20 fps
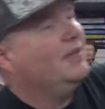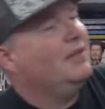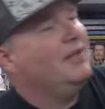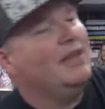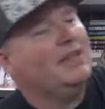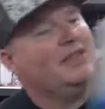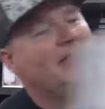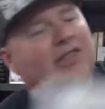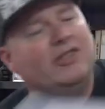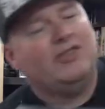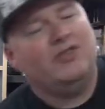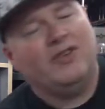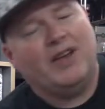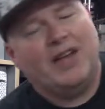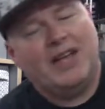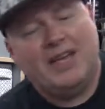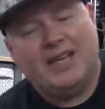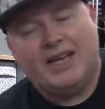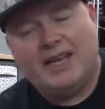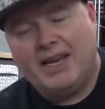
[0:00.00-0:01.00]
accessory
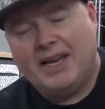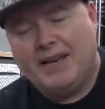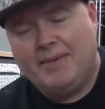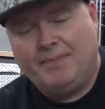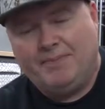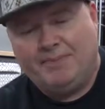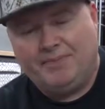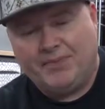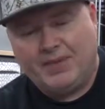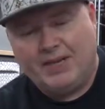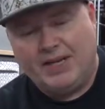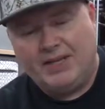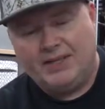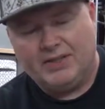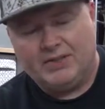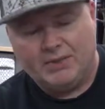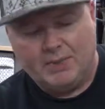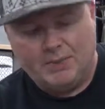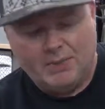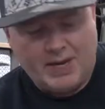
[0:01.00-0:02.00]
end game.
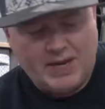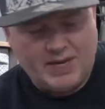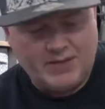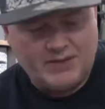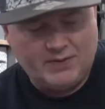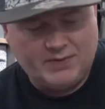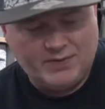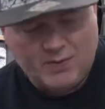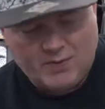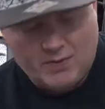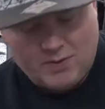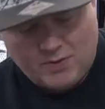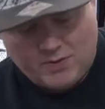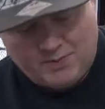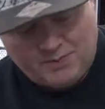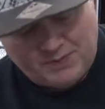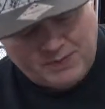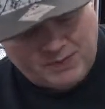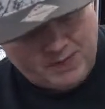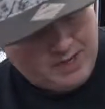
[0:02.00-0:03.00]
It's for
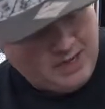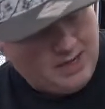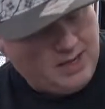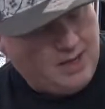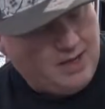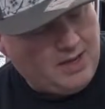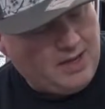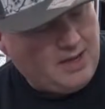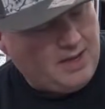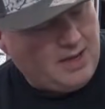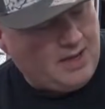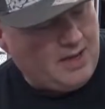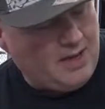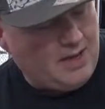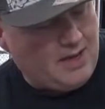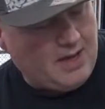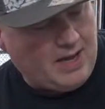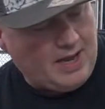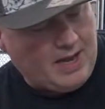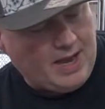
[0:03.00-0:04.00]
PS4
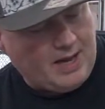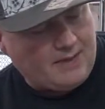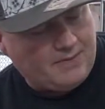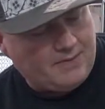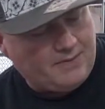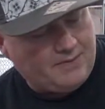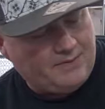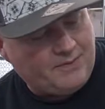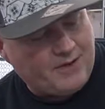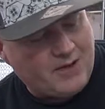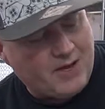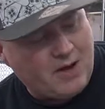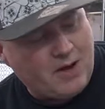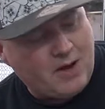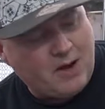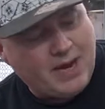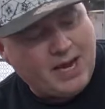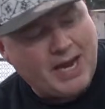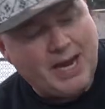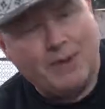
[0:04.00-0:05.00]

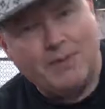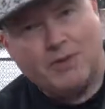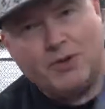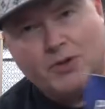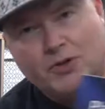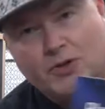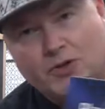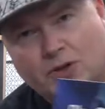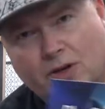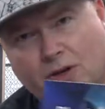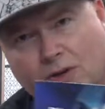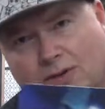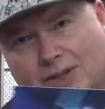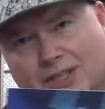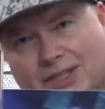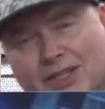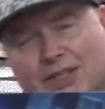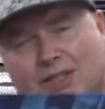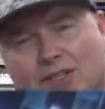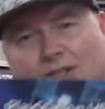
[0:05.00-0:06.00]
VR aim controller
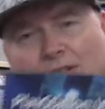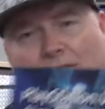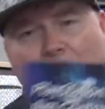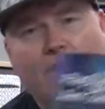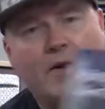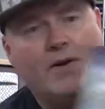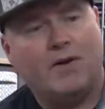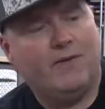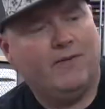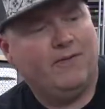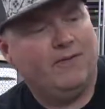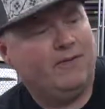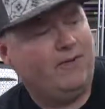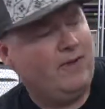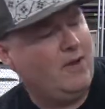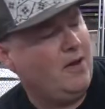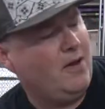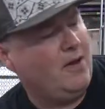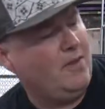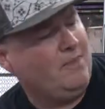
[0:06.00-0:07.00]
edition of
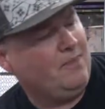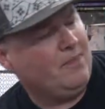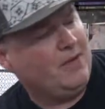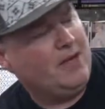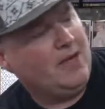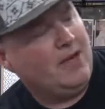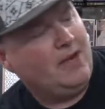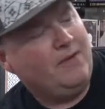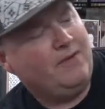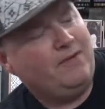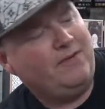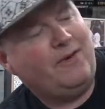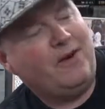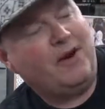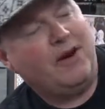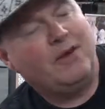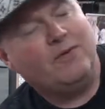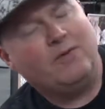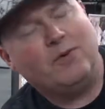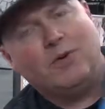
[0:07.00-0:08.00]

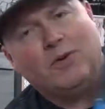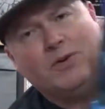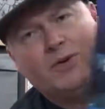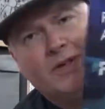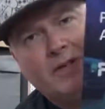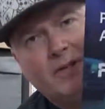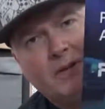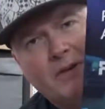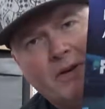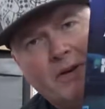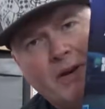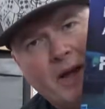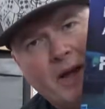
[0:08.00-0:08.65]
Firewall 0